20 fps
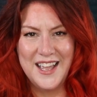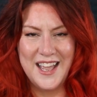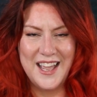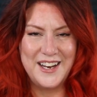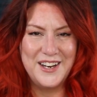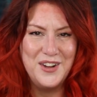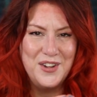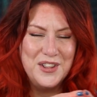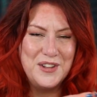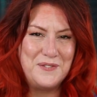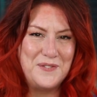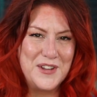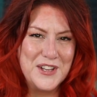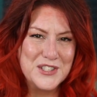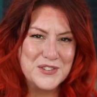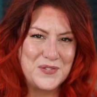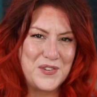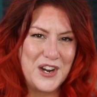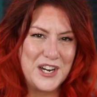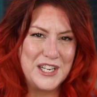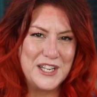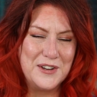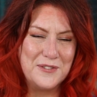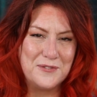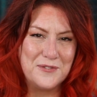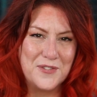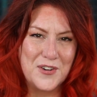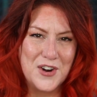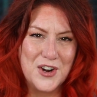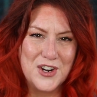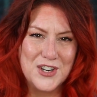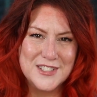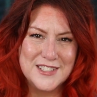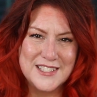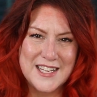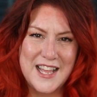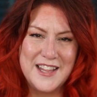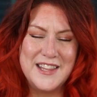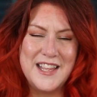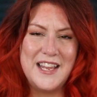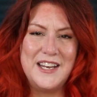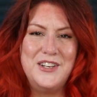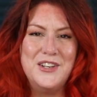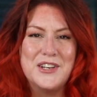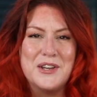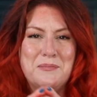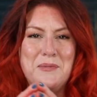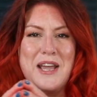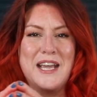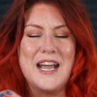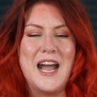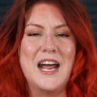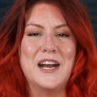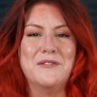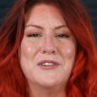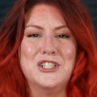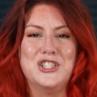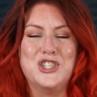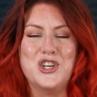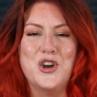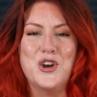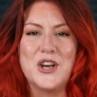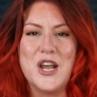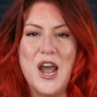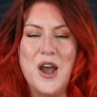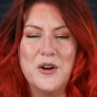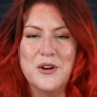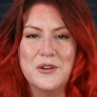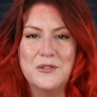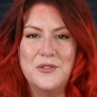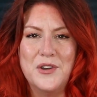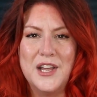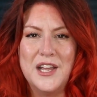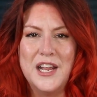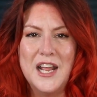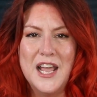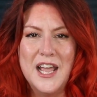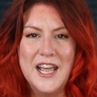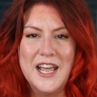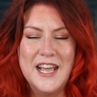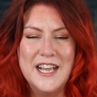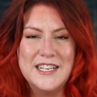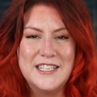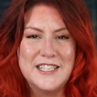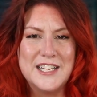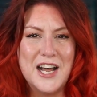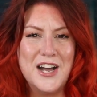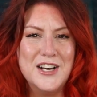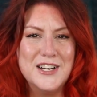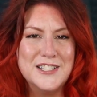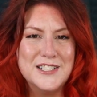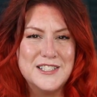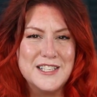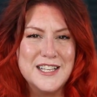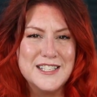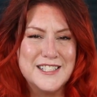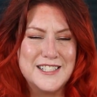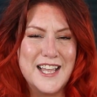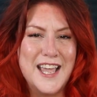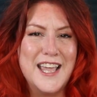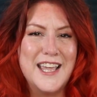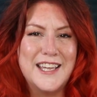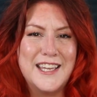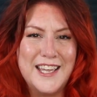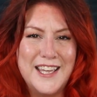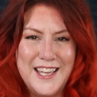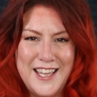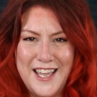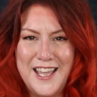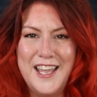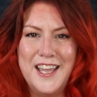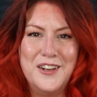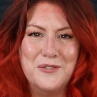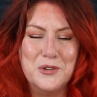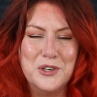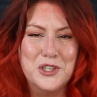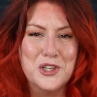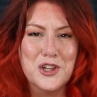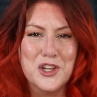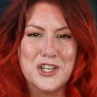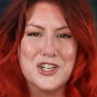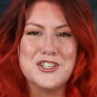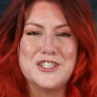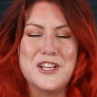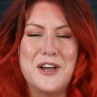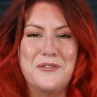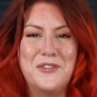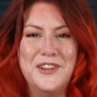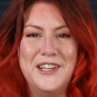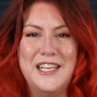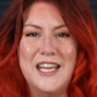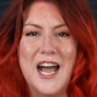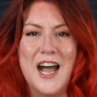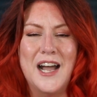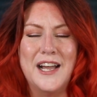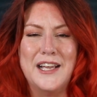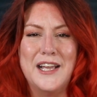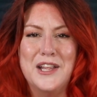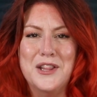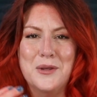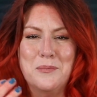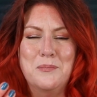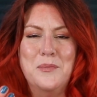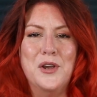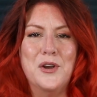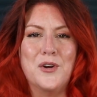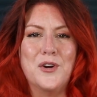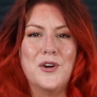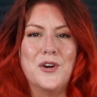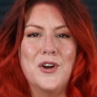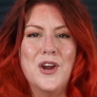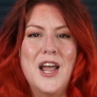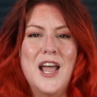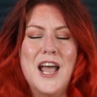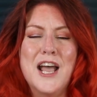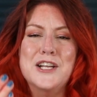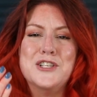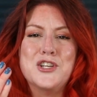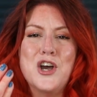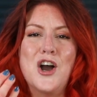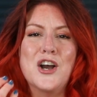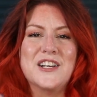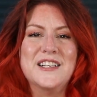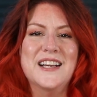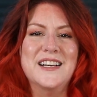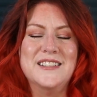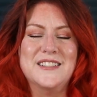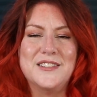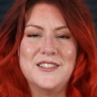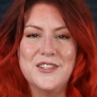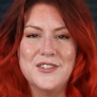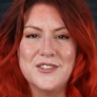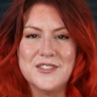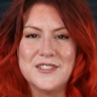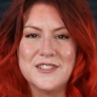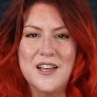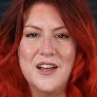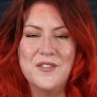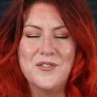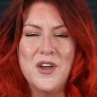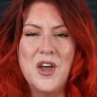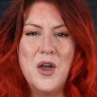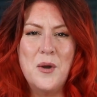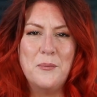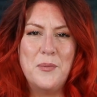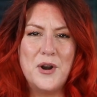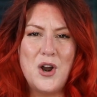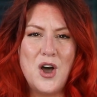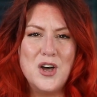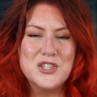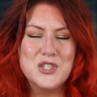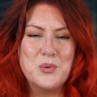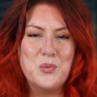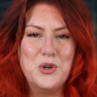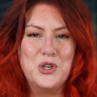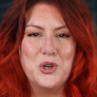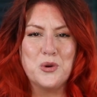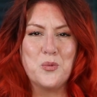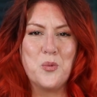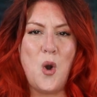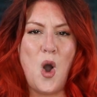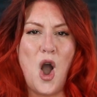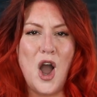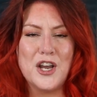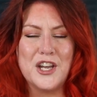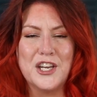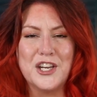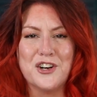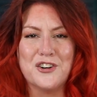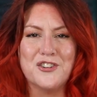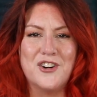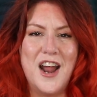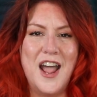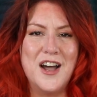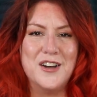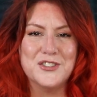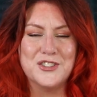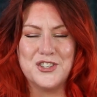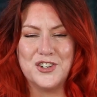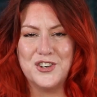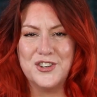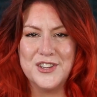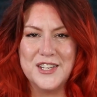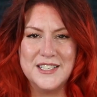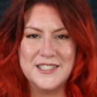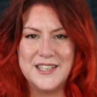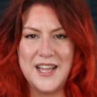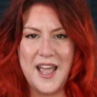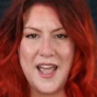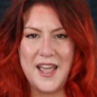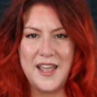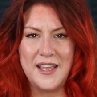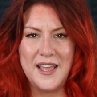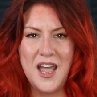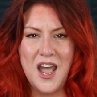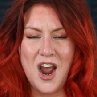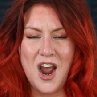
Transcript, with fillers: and it only feels funny at first, and then you can make kind of a joke out of it. It does sink in when you look yourself in the eye in the mirror and talk nice to yourself. But also when you're walking around during the day,